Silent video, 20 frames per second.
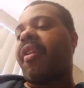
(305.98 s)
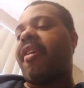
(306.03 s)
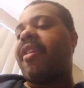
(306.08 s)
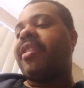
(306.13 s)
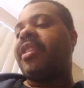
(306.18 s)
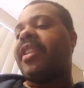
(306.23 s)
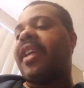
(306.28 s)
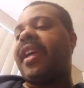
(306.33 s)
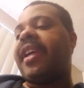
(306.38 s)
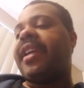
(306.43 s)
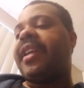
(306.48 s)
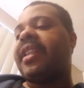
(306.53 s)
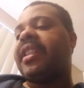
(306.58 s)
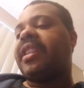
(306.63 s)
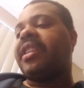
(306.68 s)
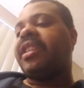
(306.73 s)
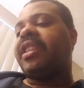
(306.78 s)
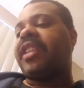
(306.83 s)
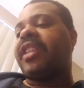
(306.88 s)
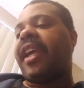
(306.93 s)
They
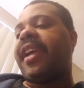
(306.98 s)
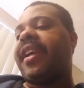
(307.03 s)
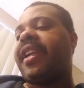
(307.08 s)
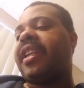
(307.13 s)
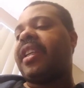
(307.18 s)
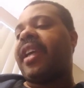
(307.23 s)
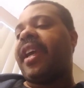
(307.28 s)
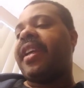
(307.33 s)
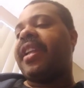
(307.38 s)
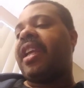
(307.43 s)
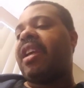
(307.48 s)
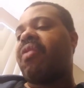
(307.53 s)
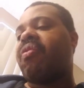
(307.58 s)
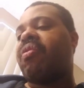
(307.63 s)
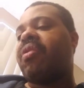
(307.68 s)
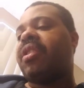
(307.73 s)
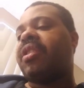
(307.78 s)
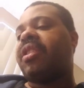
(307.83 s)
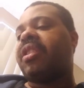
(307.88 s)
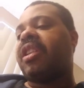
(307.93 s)
indicate they
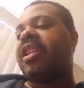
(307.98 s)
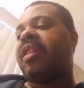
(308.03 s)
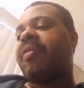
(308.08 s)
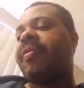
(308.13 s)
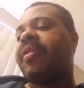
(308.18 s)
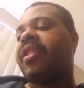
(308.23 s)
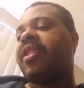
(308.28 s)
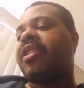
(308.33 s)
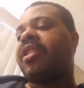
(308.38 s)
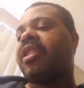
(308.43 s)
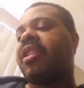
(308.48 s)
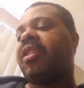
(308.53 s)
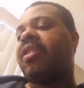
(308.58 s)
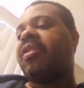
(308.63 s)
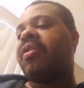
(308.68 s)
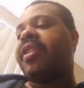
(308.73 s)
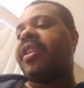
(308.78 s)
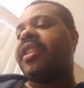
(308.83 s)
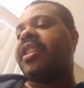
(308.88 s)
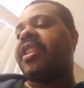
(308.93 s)
wanted the government to
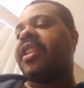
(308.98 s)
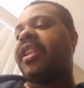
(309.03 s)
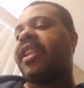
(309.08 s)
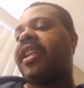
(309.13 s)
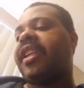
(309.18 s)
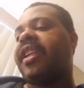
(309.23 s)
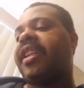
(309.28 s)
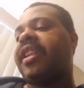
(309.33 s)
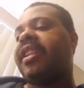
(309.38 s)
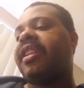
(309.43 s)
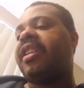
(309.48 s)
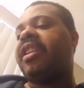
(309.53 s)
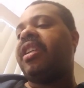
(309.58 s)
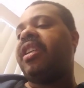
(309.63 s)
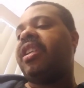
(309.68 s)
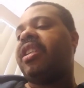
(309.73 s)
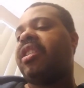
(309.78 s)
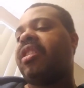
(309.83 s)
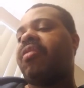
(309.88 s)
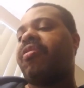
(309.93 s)
show its hand
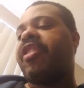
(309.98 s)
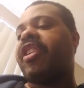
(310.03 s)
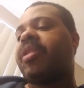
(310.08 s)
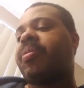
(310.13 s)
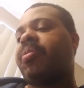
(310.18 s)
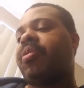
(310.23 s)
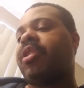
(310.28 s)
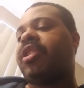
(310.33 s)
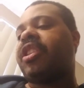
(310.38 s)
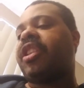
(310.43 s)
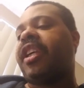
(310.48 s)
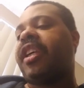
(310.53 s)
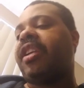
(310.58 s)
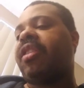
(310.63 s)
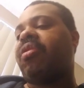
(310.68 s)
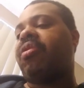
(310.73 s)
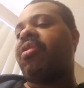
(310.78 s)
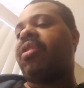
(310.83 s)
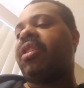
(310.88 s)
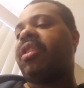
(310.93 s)
to arrest Parshall. The
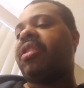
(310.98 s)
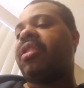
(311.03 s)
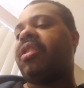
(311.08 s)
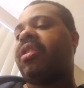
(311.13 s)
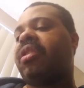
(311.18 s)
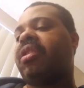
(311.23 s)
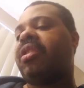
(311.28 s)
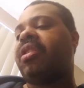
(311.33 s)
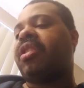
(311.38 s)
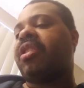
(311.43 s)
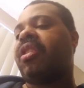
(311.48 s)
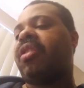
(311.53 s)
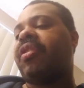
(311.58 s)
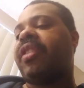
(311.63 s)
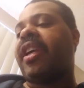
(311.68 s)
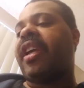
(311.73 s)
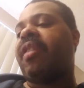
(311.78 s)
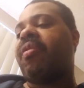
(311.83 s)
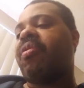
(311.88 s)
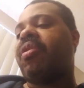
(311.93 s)
orders, so
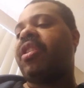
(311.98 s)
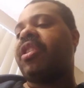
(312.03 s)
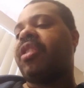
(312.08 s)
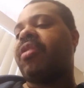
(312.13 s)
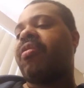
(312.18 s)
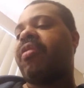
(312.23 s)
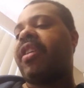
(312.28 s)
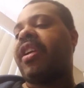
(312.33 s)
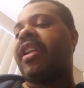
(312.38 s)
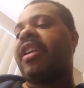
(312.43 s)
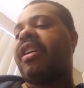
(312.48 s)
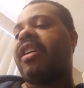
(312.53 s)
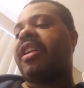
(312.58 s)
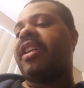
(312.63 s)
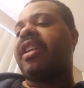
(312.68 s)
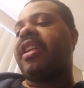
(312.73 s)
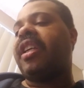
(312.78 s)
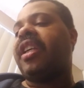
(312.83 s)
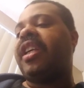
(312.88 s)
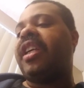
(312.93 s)
they wanted to create
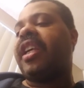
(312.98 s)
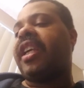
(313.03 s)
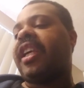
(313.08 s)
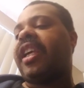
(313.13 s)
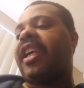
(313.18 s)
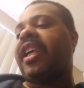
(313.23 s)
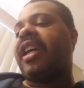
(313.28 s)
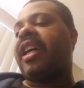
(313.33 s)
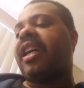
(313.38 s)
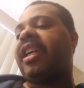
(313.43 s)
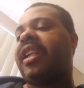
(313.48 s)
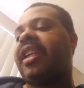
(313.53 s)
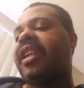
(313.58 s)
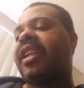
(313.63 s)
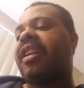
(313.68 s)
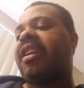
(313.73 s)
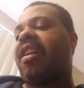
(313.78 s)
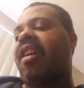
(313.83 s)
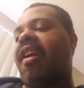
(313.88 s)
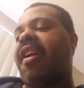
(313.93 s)
a
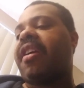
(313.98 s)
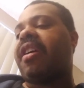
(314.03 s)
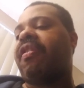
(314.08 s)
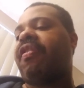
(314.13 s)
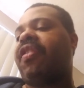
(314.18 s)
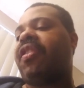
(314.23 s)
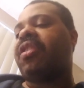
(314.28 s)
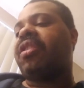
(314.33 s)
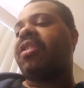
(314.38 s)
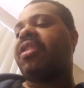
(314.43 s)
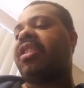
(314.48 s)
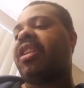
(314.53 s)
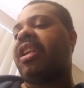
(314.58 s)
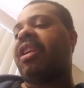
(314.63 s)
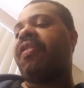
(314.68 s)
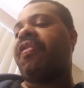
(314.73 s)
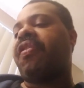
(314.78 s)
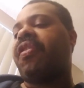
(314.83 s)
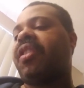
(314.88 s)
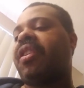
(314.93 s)
chaotic and confusing
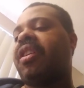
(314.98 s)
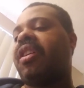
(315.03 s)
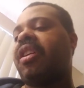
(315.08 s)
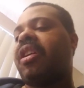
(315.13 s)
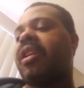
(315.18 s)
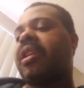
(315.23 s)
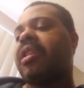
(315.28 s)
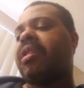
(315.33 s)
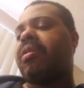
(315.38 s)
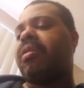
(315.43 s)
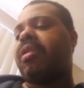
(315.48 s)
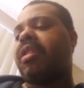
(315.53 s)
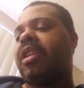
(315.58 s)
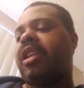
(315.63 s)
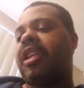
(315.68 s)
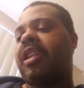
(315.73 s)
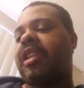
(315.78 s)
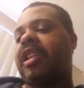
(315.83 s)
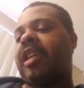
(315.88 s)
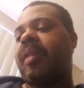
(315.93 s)
scene for the
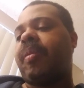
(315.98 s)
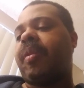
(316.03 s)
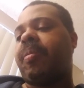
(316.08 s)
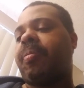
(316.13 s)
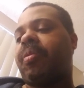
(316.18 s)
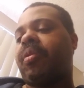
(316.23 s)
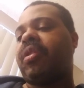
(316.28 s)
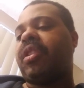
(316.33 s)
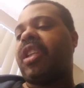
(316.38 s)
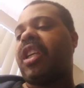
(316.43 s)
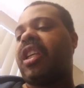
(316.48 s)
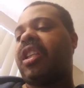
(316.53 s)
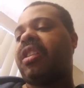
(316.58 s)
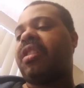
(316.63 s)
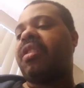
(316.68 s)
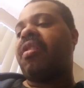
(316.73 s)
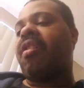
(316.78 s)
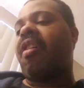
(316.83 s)
upcoming protest.